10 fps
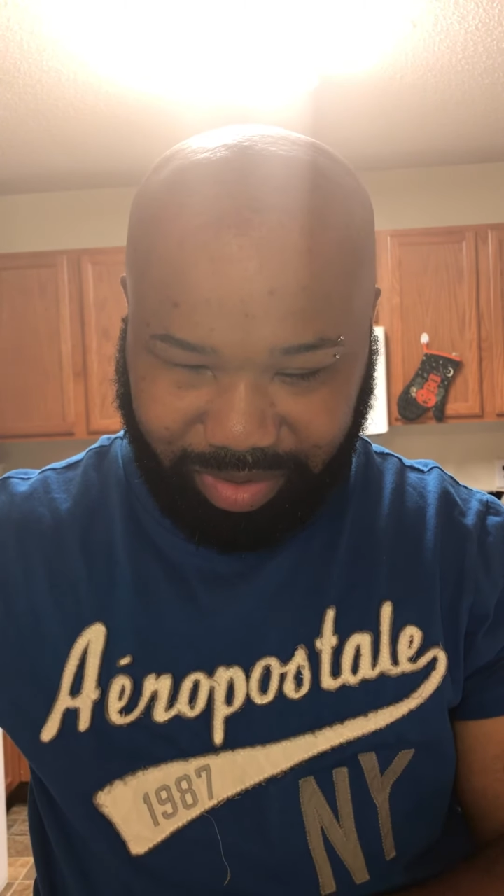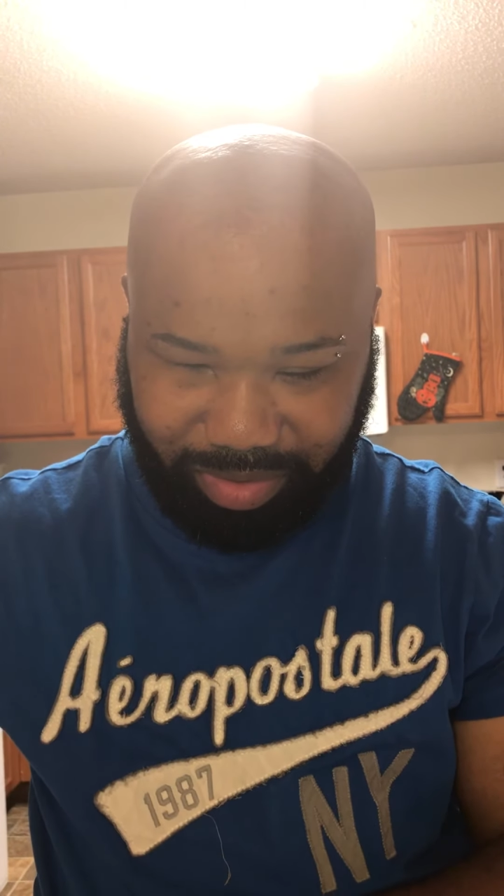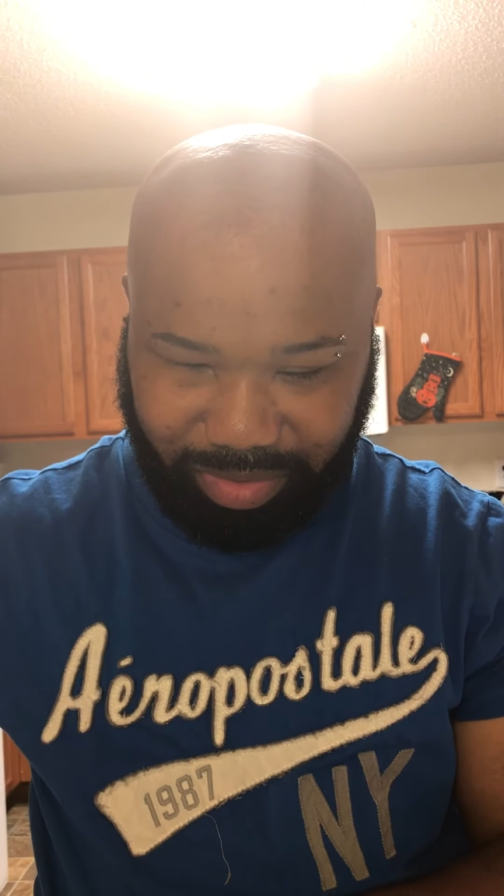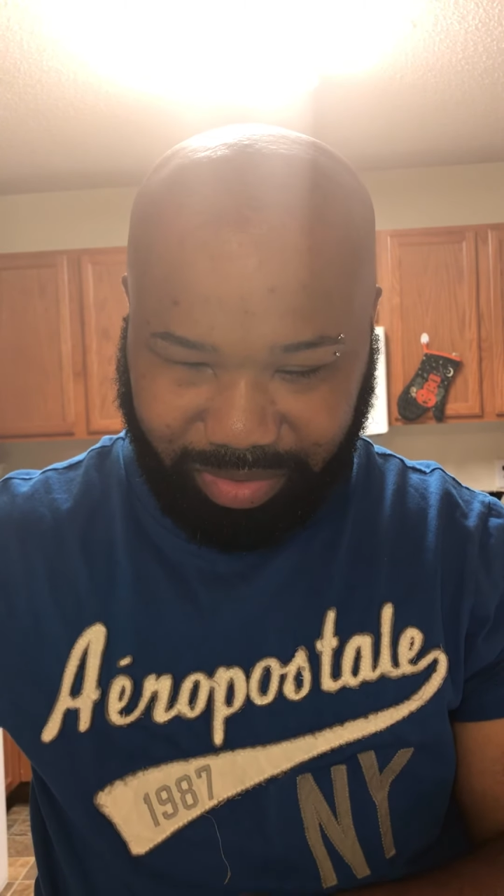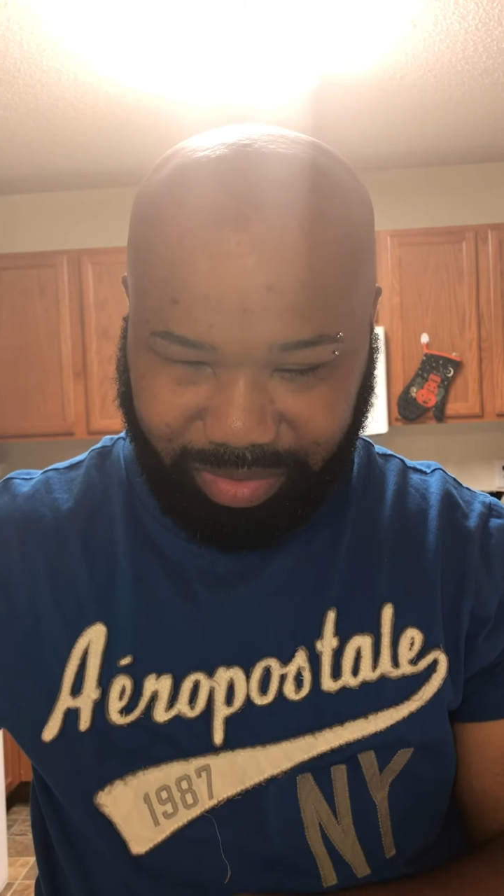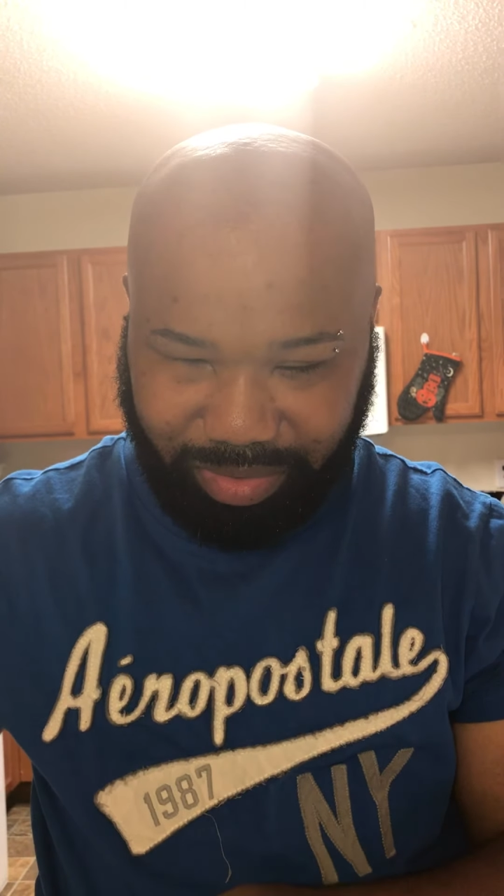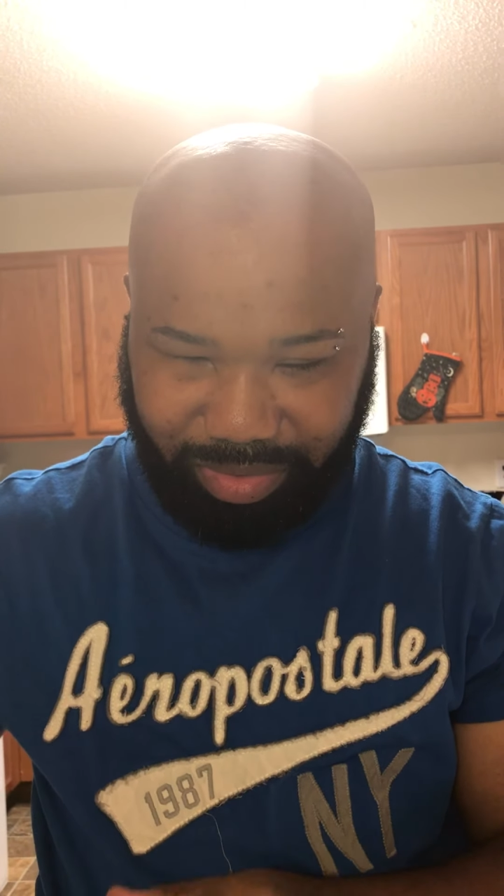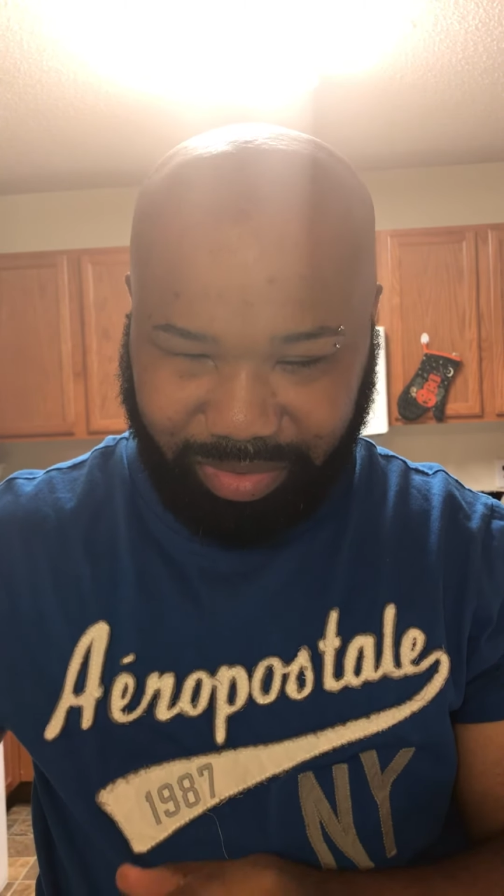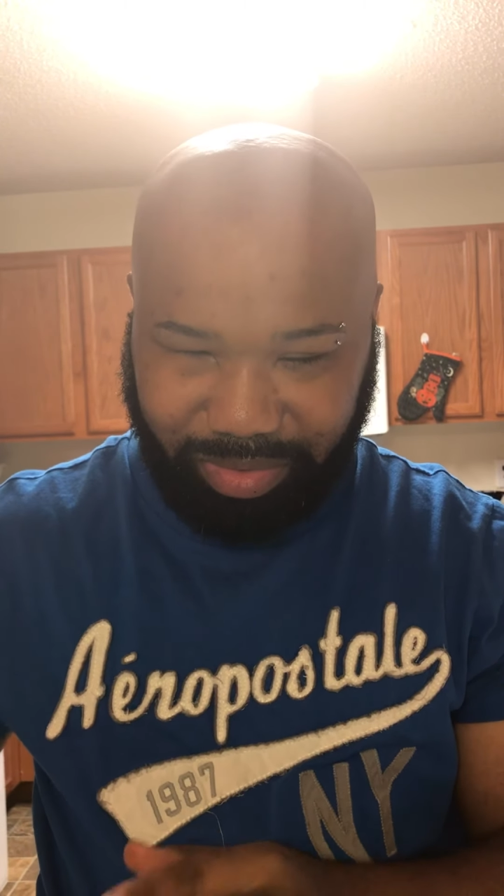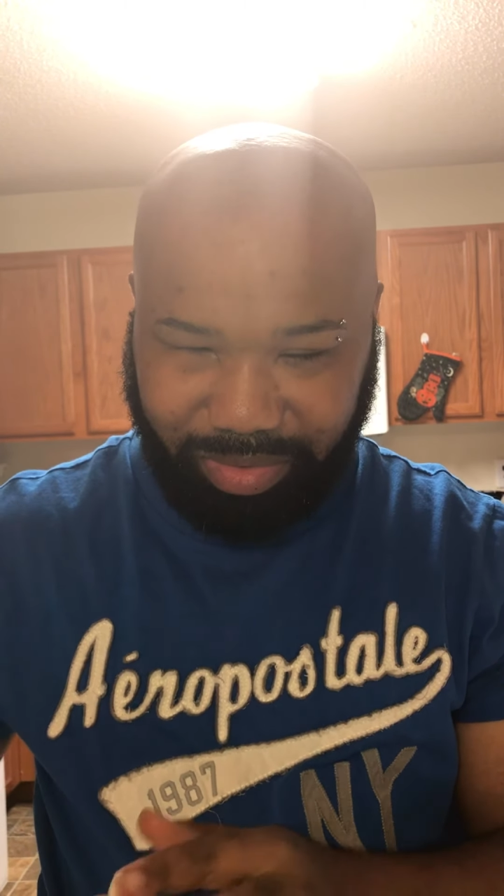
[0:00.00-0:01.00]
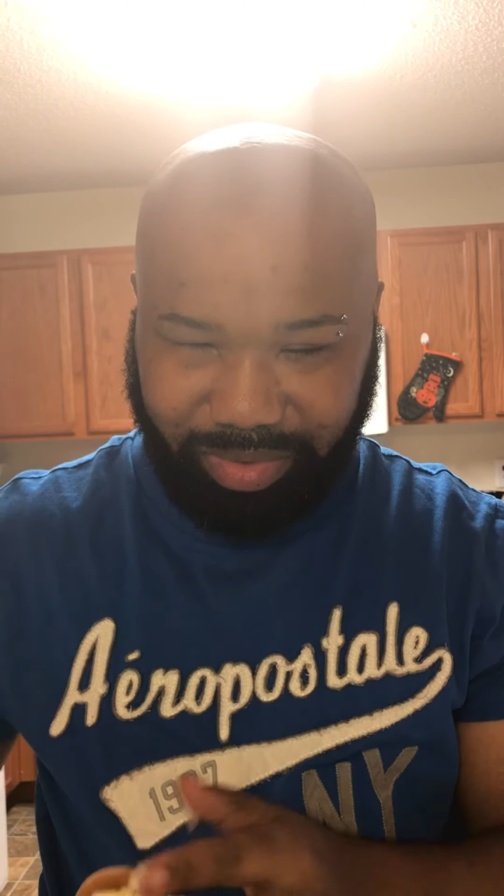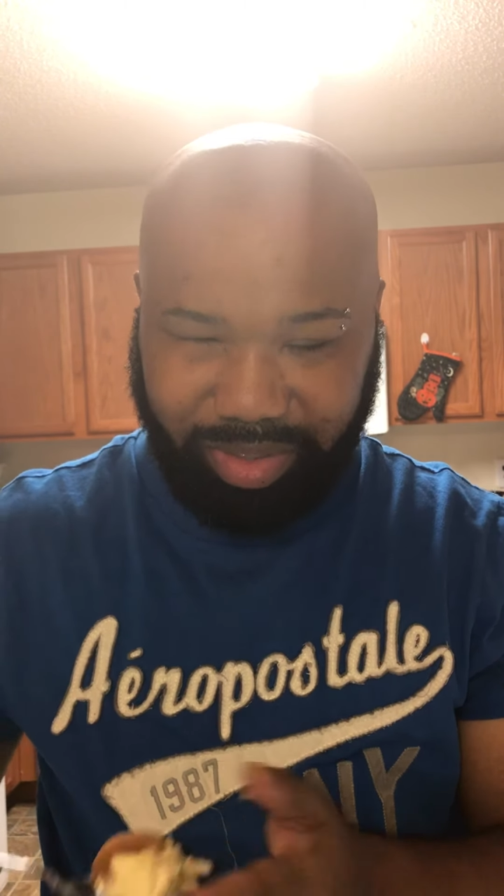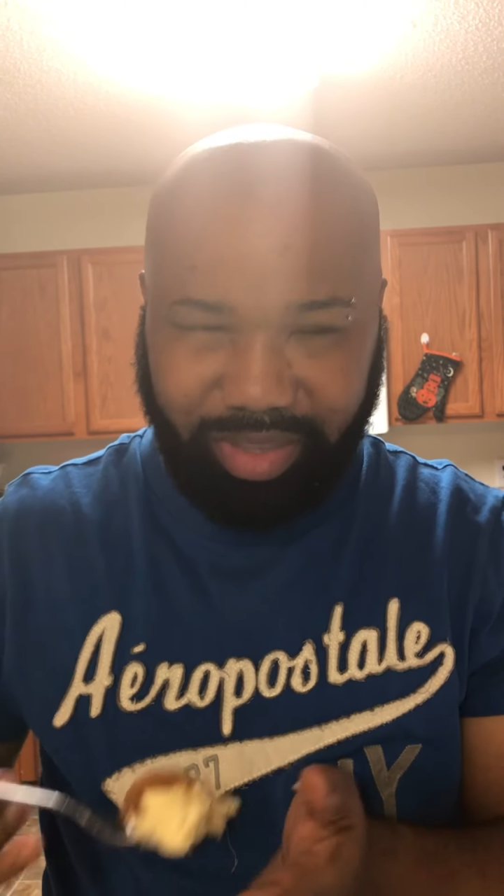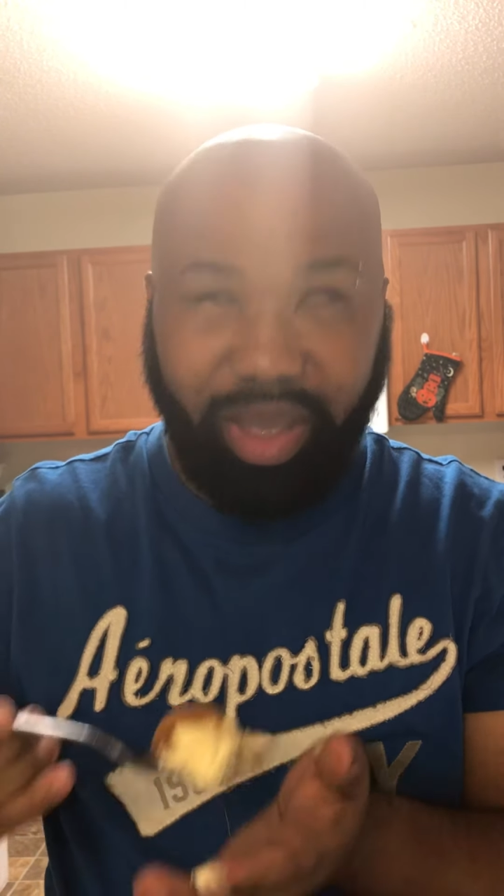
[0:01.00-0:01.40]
Oh, I think